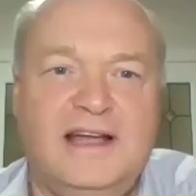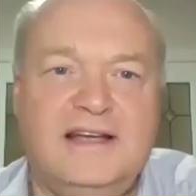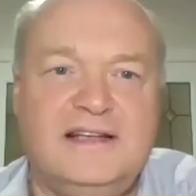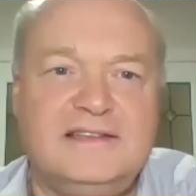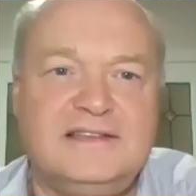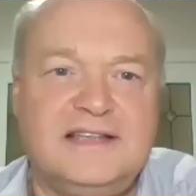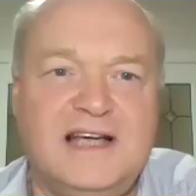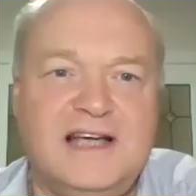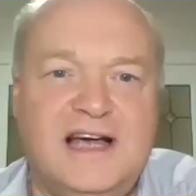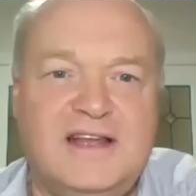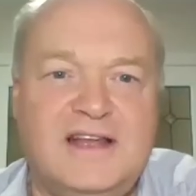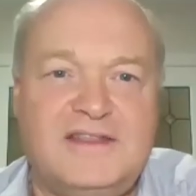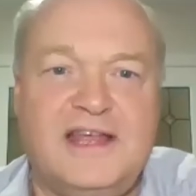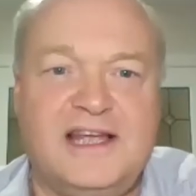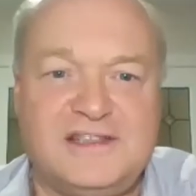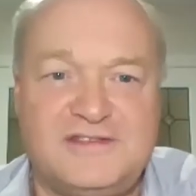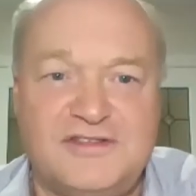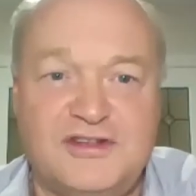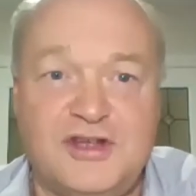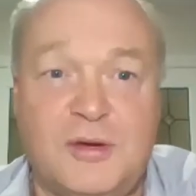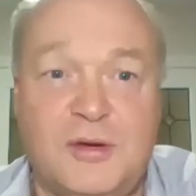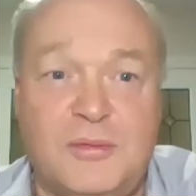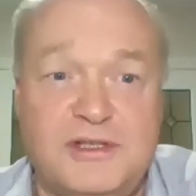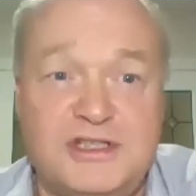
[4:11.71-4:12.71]
and
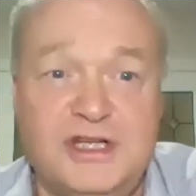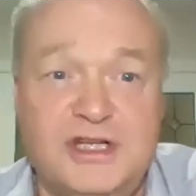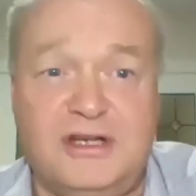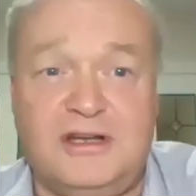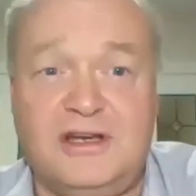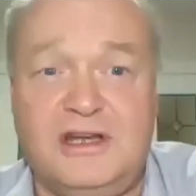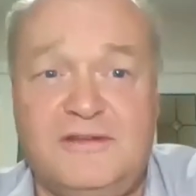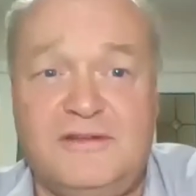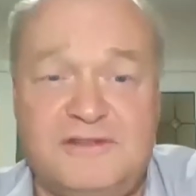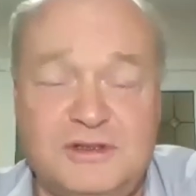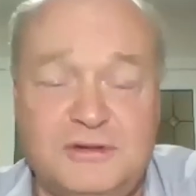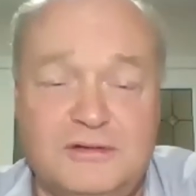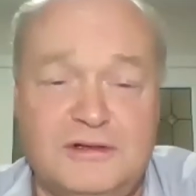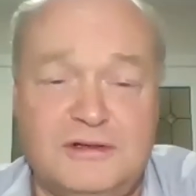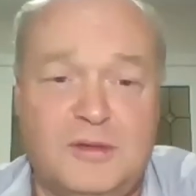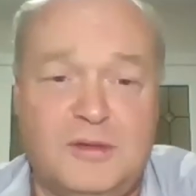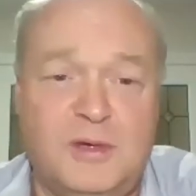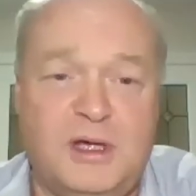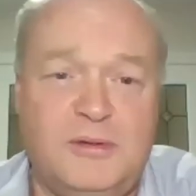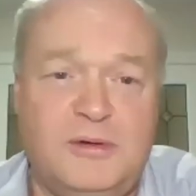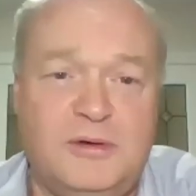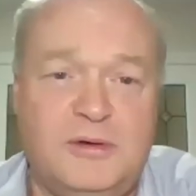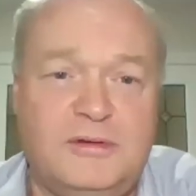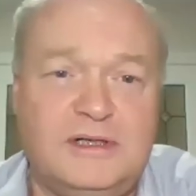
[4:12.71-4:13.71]
thanks for the opportunity of talking to
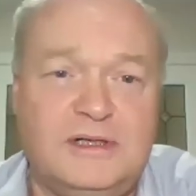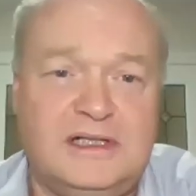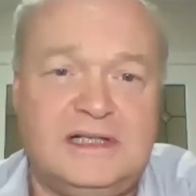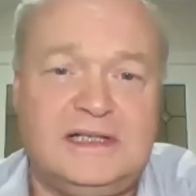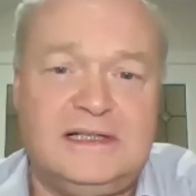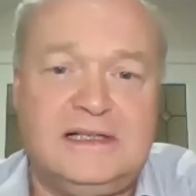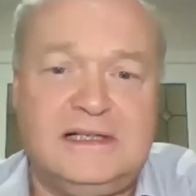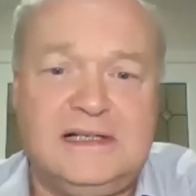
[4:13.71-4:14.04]
people.